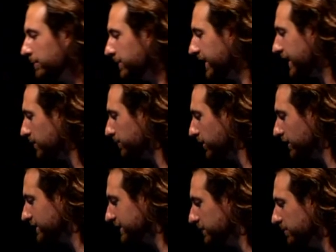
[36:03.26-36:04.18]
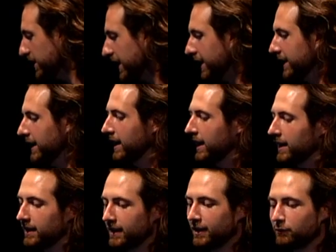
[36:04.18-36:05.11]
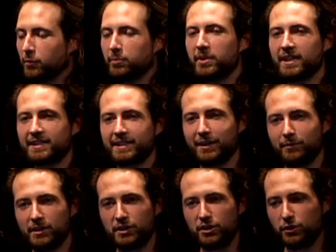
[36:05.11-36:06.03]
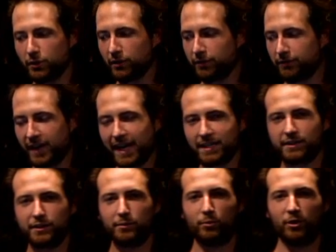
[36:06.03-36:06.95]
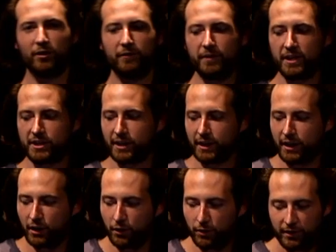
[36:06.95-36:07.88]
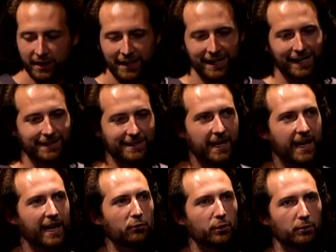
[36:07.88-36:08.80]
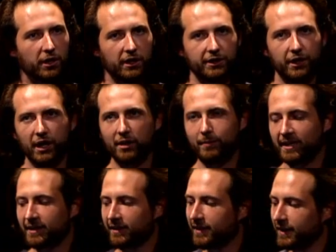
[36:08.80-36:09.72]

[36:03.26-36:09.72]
ripping out parts of the back end, replacing it with newer, faster, more efficient code. And today we want to talk about the